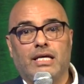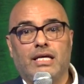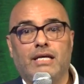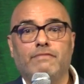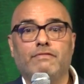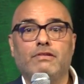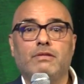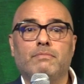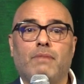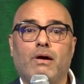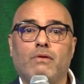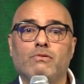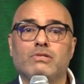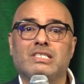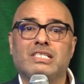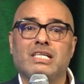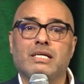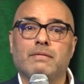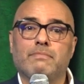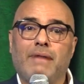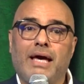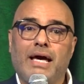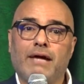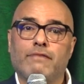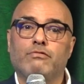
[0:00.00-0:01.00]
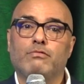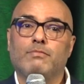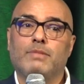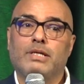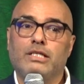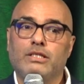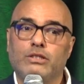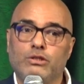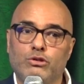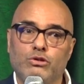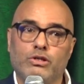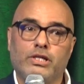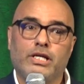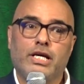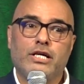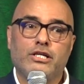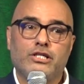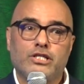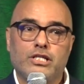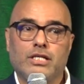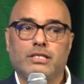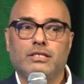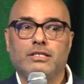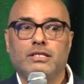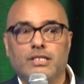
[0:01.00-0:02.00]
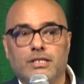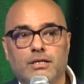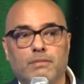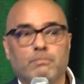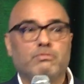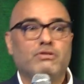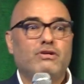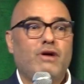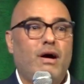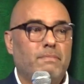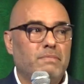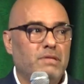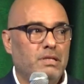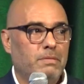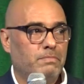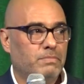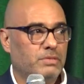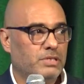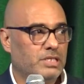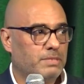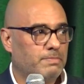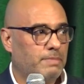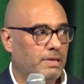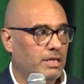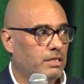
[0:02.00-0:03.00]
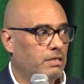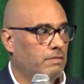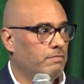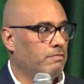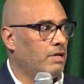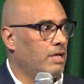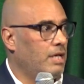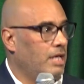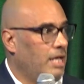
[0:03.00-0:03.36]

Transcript: even bouncing back from an education problem perspective.